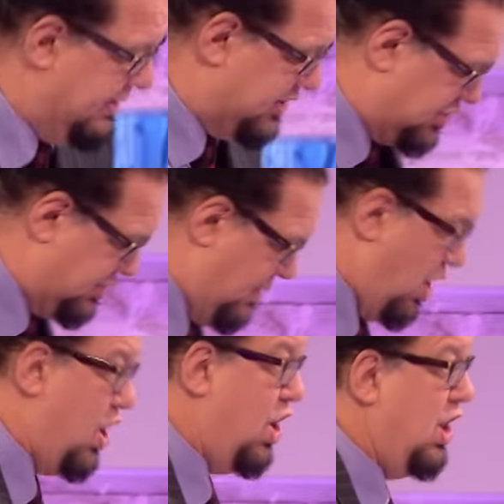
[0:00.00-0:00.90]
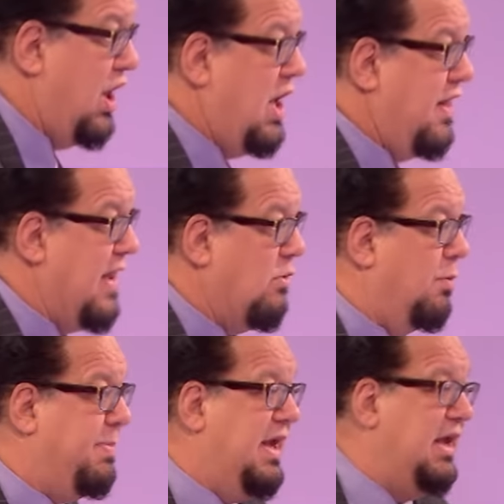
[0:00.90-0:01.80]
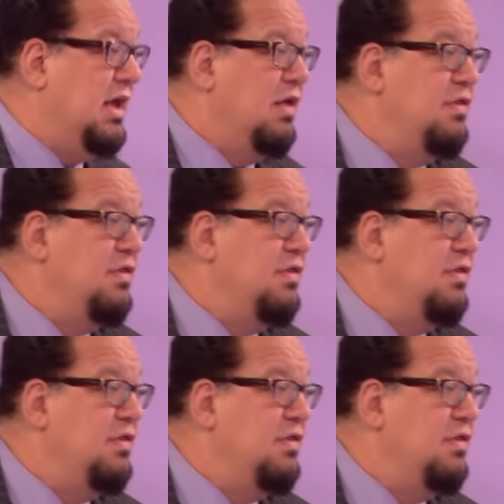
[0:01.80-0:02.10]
to be small. There will be